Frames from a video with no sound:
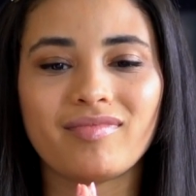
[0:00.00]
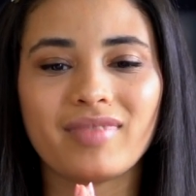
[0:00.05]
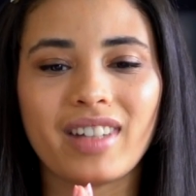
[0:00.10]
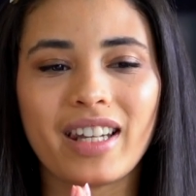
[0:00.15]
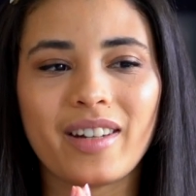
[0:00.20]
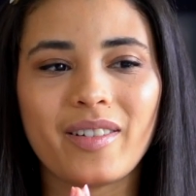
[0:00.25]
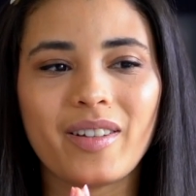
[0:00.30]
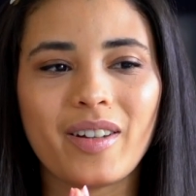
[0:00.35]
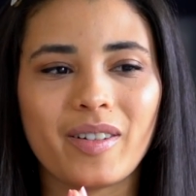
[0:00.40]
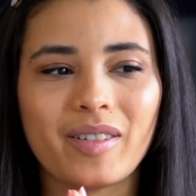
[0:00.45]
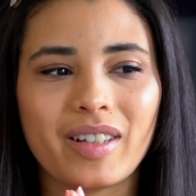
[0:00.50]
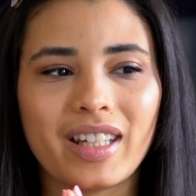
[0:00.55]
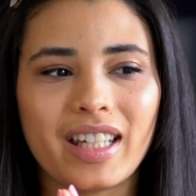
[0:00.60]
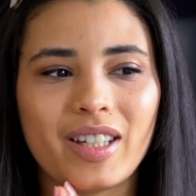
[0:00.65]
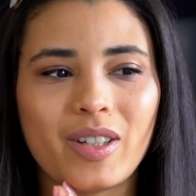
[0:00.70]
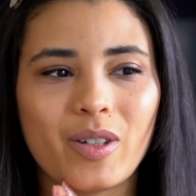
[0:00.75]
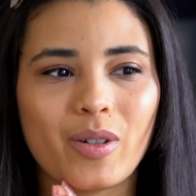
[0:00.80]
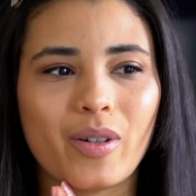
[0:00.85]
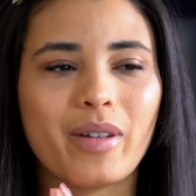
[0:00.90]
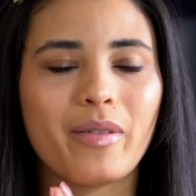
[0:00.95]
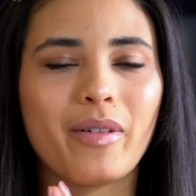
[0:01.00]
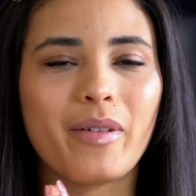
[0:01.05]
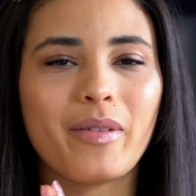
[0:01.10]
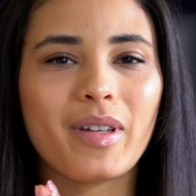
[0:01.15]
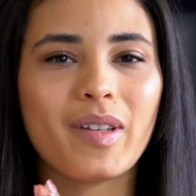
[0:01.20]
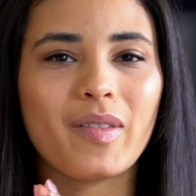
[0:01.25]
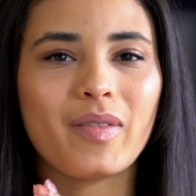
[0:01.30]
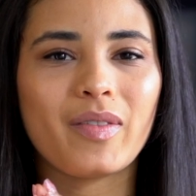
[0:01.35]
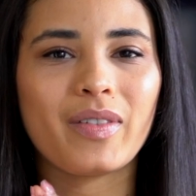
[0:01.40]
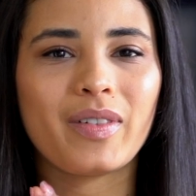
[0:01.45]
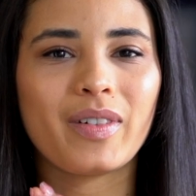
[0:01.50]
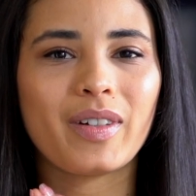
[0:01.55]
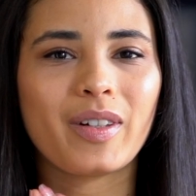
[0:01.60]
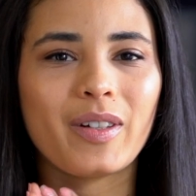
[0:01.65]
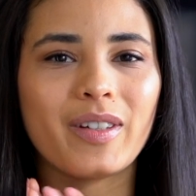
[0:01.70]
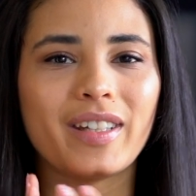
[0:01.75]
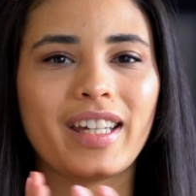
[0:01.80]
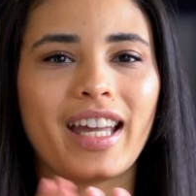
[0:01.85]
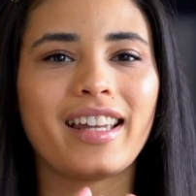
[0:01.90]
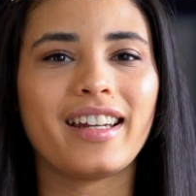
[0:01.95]
I don't know, enjoy what we've
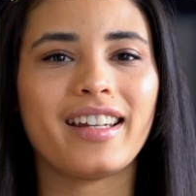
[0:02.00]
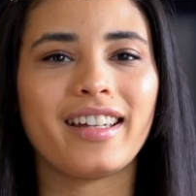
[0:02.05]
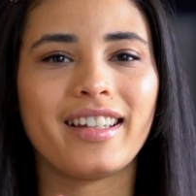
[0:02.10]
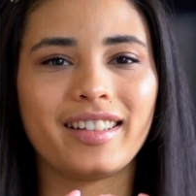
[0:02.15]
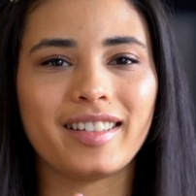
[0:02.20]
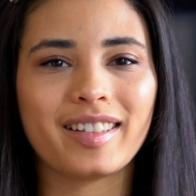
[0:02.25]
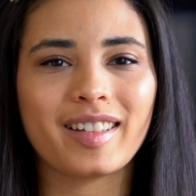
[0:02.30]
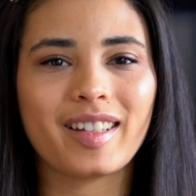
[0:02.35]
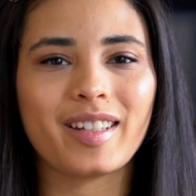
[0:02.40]
created.